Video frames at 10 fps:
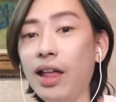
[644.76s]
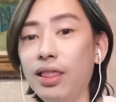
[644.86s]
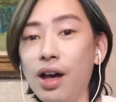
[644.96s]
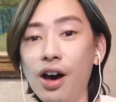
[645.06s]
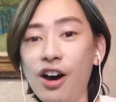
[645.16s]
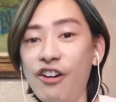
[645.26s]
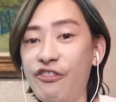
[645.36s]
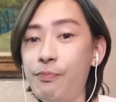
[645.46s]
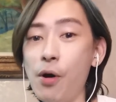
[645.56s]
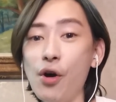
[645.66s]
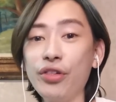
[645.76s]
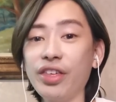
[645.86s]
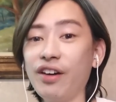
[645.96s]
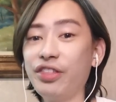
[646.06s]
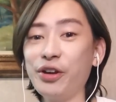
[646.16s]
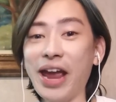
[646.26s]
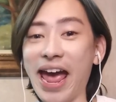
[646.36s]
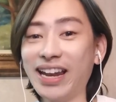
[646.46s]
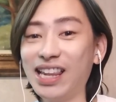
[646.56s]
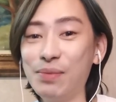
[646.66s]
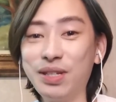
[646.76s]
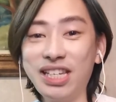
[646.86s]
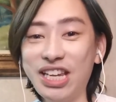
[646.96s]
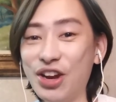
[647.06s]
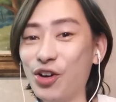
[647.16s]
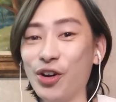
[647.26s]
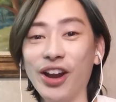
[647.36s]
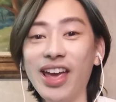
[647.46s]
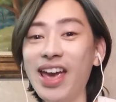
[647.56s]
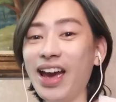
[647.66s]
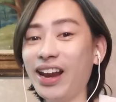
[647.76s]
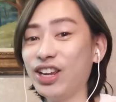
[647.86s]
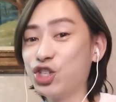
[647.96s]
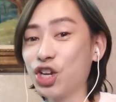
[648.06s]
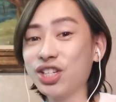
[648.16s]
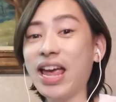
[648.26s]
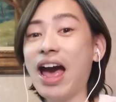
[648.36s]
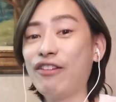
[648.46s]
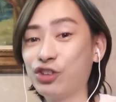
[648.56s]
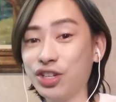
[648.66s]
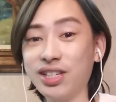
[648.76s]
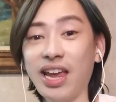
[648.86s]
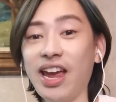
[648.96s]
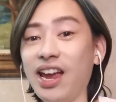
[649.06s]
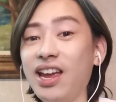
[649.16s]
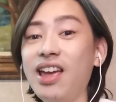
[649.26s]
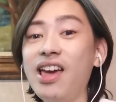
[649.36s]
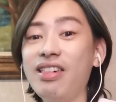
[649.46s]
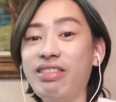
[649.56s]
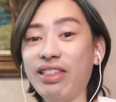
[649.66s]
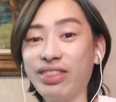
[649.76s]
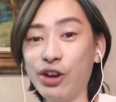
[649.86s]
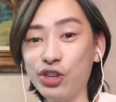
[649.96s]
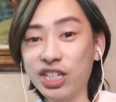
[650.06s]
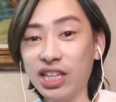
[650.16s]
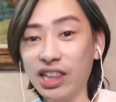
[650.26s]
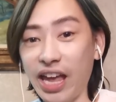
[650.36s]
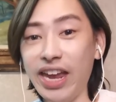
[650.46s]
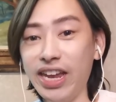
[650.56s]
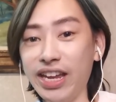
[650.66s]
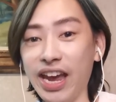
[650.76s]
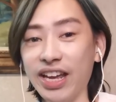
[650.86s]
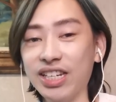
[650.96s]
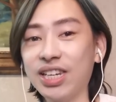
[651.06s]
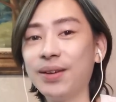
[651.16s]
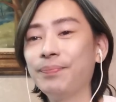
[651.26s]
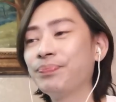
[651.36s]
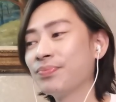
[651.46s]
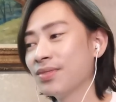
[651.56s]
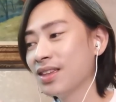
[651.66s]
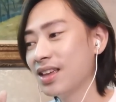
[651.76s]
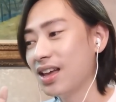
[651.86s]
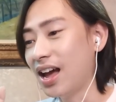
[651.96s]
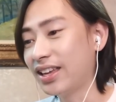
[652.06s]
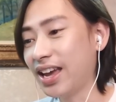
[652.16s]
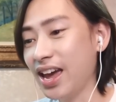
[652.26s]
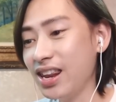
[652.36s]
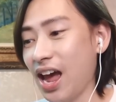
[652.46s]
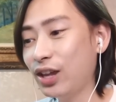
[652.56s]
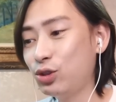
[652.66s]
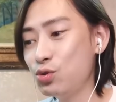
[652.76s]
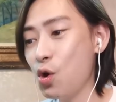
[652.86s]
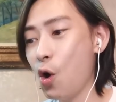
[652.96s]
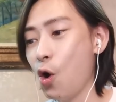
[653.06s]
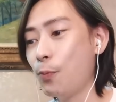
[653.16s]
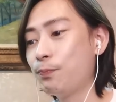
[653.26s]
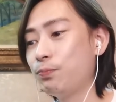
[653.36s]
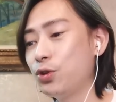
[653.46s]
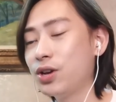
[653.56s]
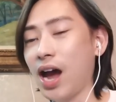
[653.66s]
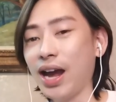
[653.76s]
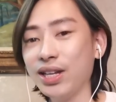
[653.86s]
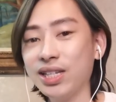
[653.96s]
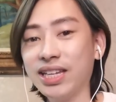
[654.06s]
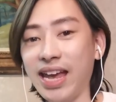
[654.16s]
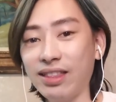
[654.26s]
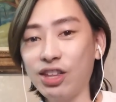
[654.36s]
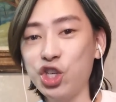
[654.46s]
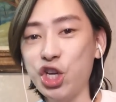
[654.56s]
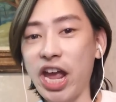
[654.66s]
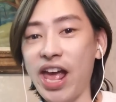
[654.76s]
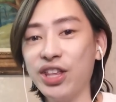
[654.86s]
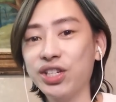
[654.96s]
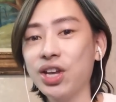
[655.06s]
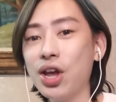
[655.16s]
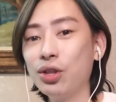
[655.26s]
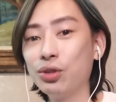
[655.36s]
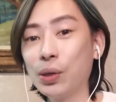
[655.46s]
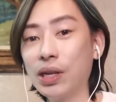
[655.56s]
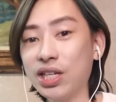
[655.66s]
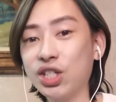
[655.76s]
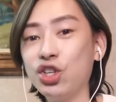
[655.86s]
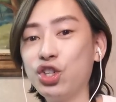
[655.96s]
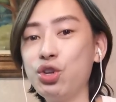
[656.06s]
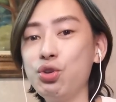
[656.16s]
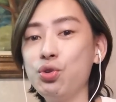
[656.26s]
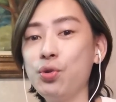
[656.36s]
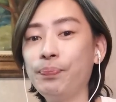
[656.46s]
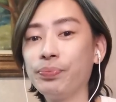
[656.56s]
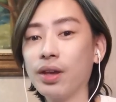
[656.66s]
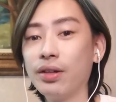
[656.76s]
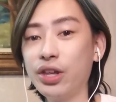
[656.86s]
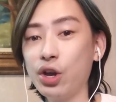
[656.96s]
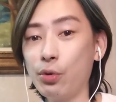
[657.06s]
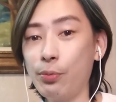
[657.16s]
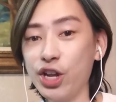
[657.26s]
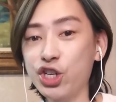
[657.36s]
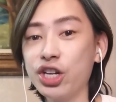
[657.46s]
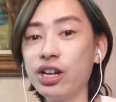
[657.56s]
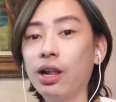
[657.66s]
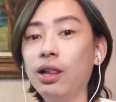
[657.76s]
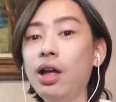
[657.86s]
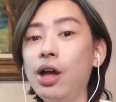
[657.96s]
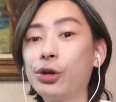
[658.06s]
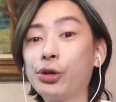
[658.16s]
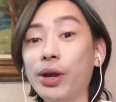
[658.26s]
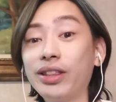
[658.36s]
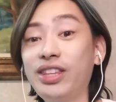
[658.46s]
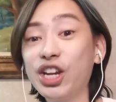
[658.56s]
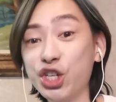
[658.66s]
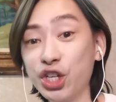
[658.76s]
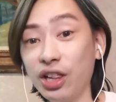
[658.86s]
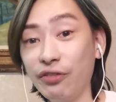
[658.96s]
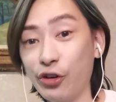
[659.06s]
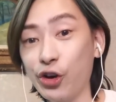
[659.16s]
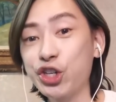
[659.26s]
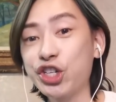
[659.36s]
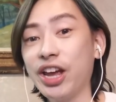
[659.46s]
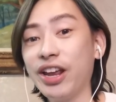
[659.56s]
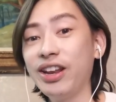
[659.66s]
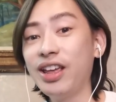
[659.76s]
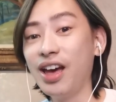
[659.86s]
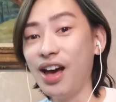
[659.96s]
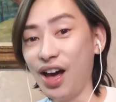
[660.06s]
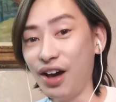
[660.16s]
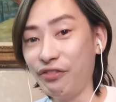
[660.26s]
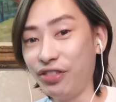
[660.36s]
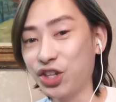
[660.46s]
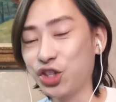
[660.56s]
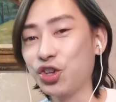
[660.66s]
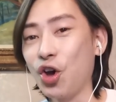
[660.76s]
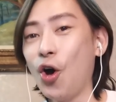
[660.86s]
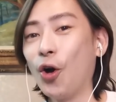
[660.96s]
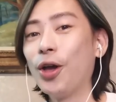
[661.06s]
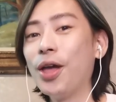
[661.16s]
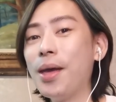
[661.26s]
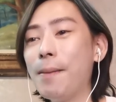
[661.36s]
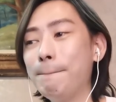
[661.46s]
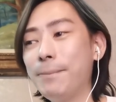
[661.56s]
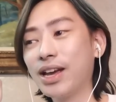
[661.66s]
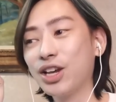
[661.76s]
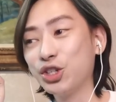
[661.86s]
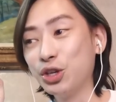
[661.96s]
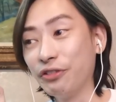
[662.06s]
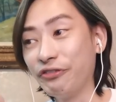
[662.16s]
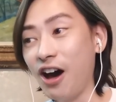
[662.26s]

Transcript: I love both of their ad-libs here, and I just have to say that they're slaying it. Again, I do hope you guys get the chance to listen to the original traditional version of this song, because you'll